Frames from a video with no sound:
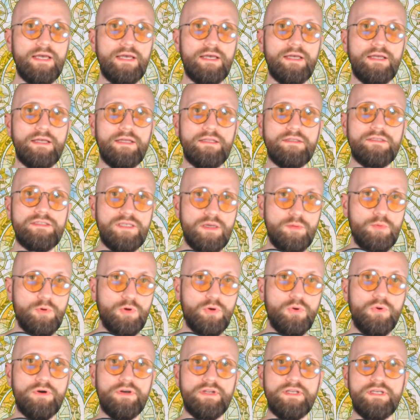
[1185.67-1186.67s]
The summer
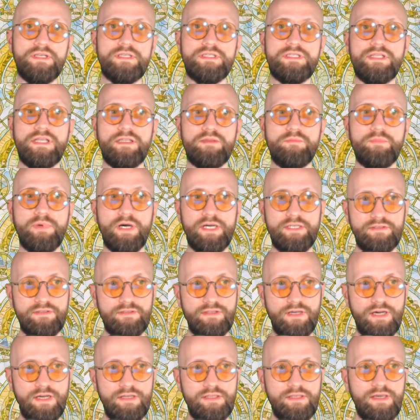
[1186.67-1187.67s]
court is led by
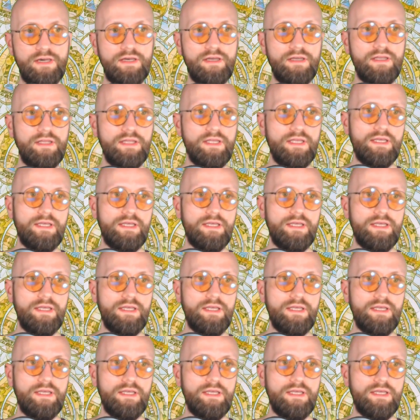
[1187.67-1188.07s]
Titania.